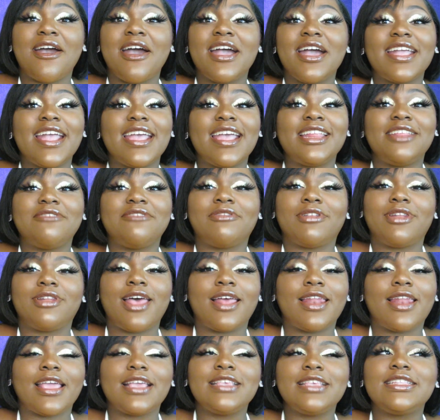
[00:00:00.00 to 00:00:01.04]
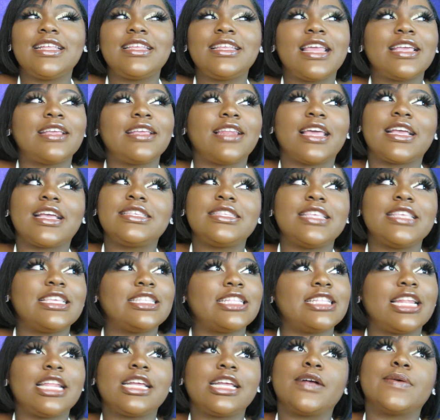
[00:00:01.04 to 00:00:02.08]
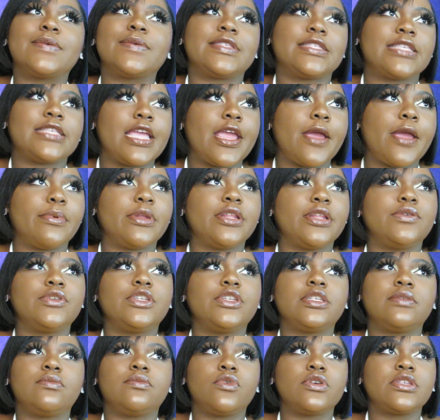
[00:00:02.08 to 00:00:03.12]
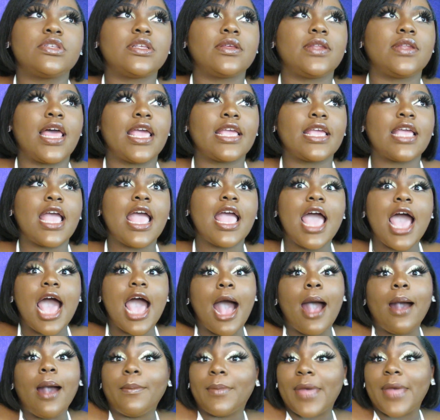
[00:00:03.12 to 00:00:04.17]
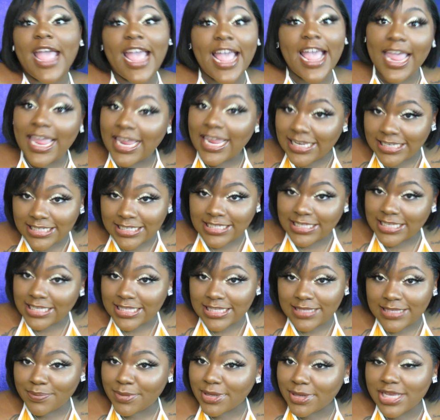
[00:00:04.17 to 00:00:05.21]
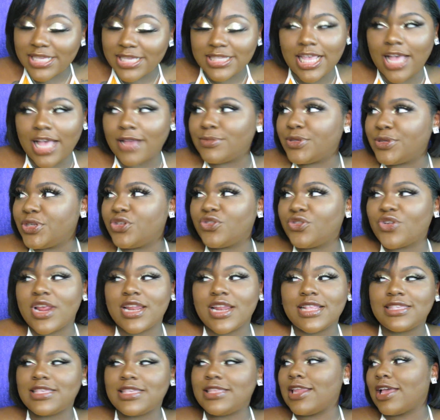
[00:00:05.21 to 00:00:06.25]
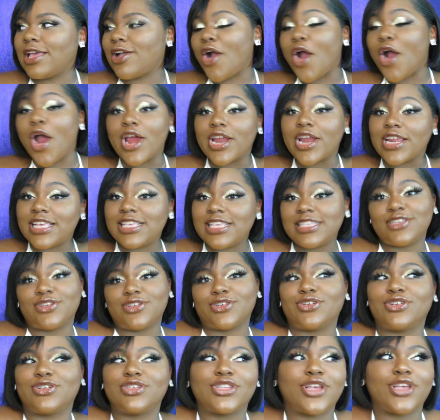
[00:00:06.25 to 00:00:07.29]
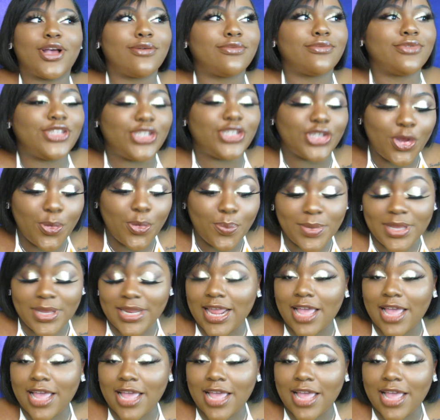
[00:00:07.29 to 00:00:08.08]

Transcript: I can't even lie. Like, it's not like I said, it's not like I was scared, but it was just more so like I'm anxious because I'm just trying to see, like, are these girls gonna jump me?